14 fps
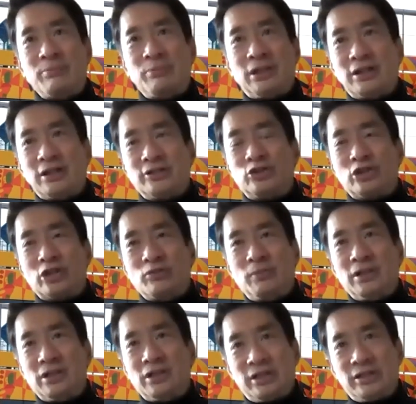because just
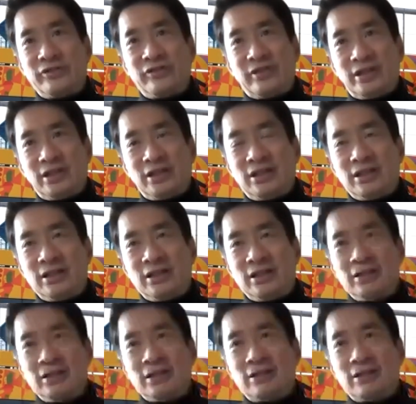because the incoming